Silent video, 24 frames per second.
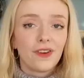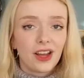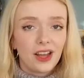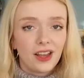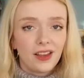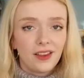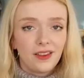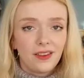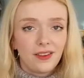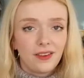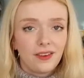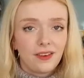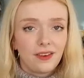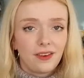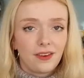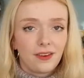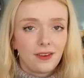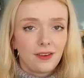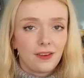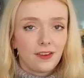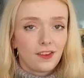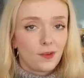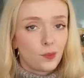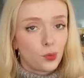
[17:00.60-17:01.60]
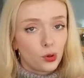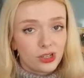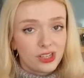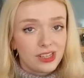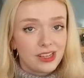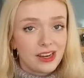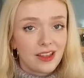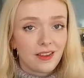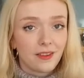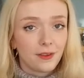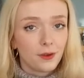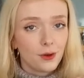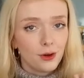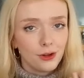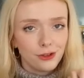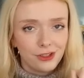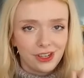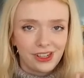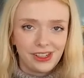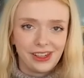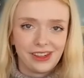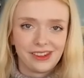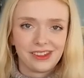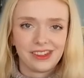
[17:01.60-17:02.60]
first sporty knit skirt
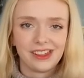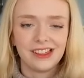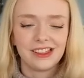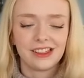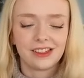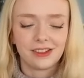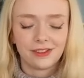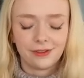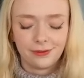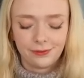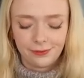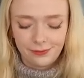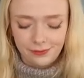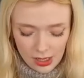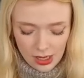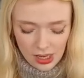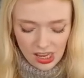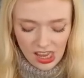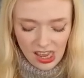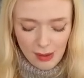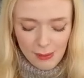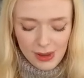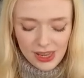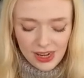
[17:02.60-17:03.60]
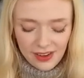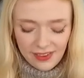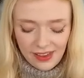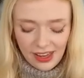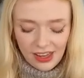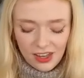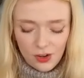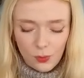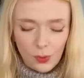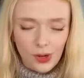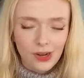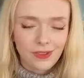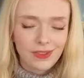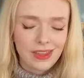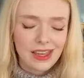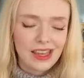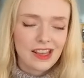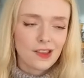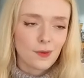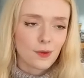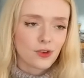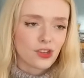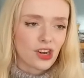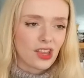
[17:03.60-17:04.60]
I knitted. I made a second one of
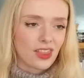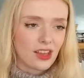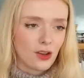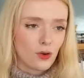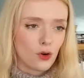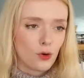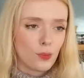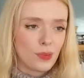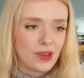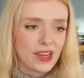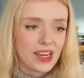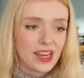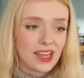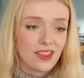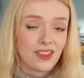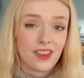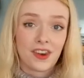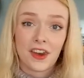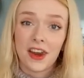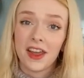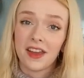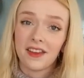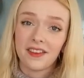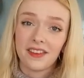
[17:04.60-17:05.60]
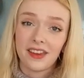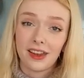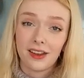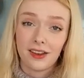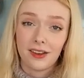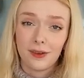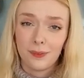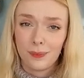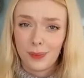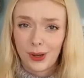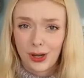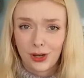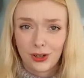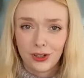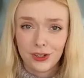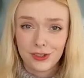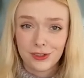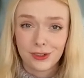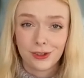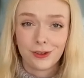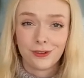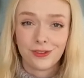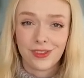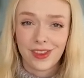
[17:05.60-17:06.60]
these, which I think will be in the next
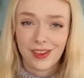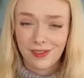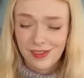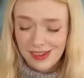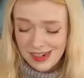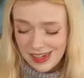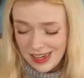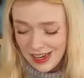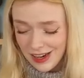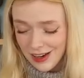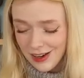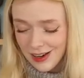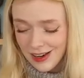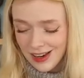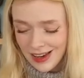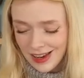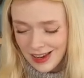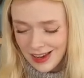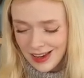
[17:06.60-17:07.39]
part of this video.